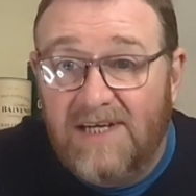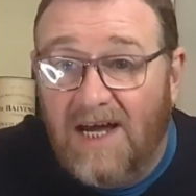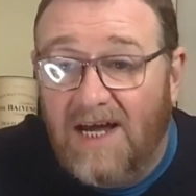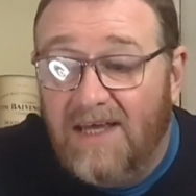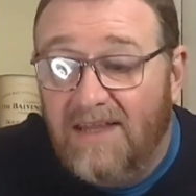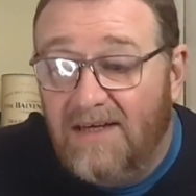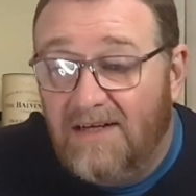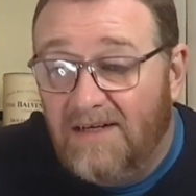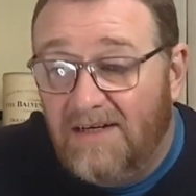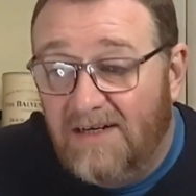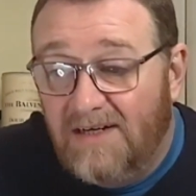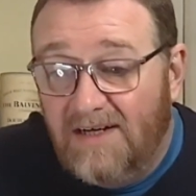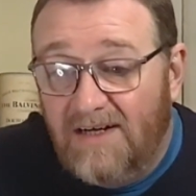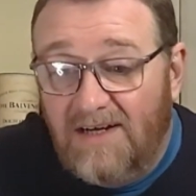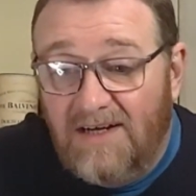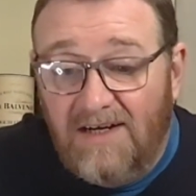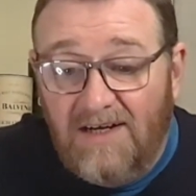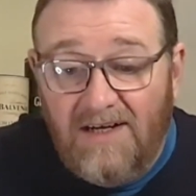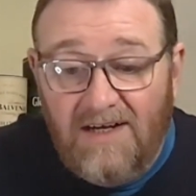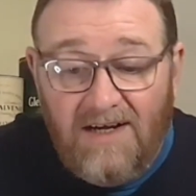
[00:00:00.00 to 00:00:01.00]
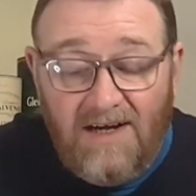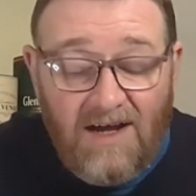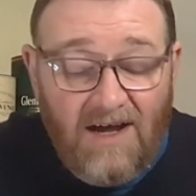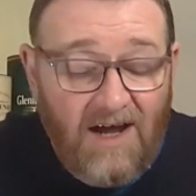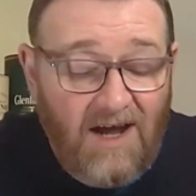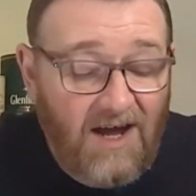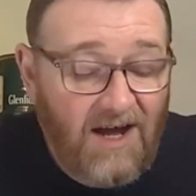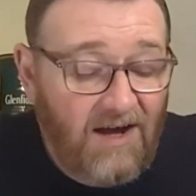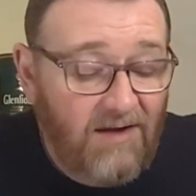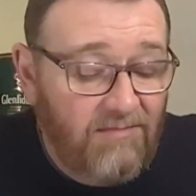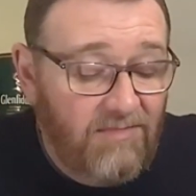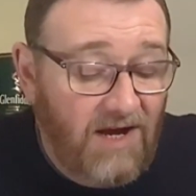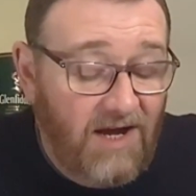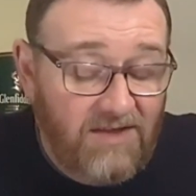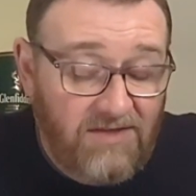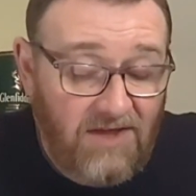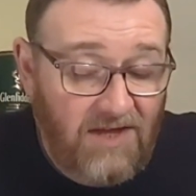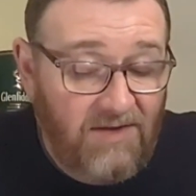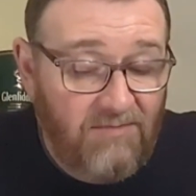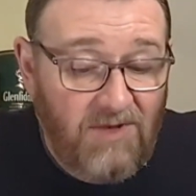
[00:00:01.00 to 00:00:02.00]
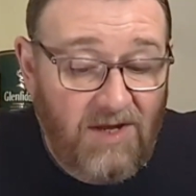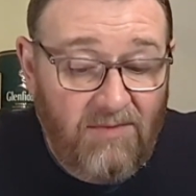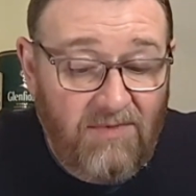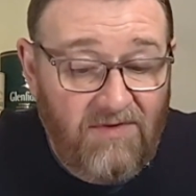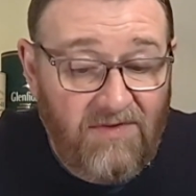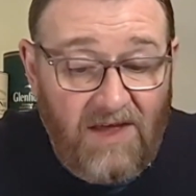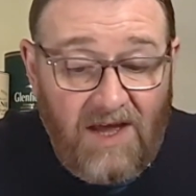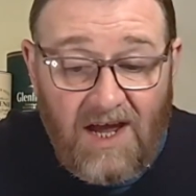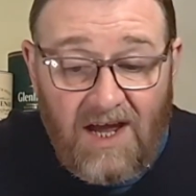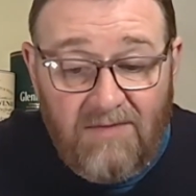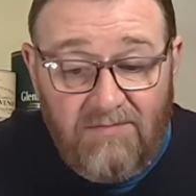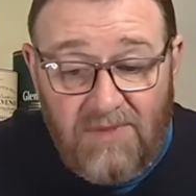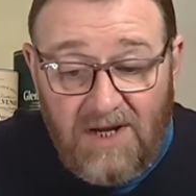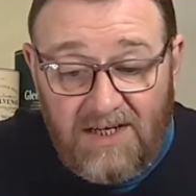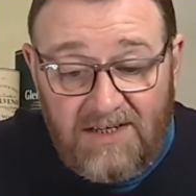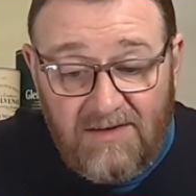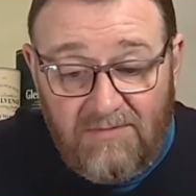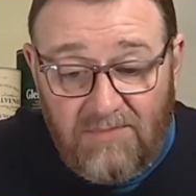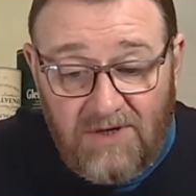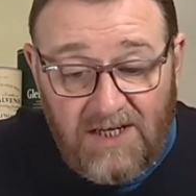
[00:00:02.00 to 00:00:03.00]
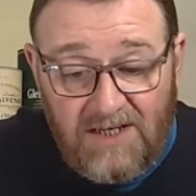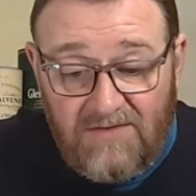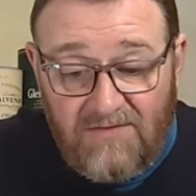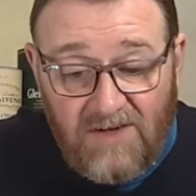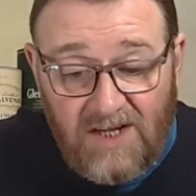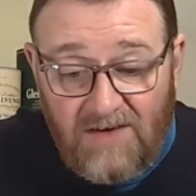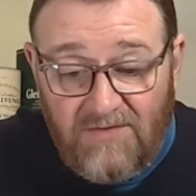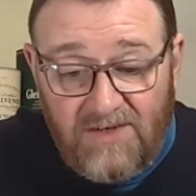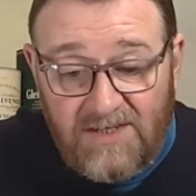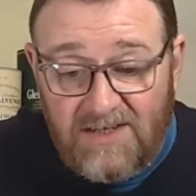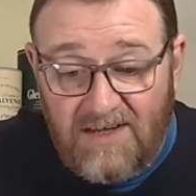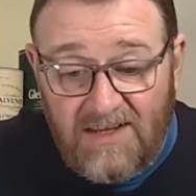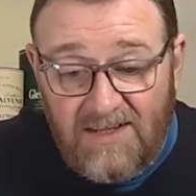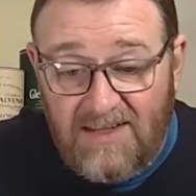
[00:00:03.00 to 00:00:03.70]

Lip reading: either. I think maybe if they had better base flavours,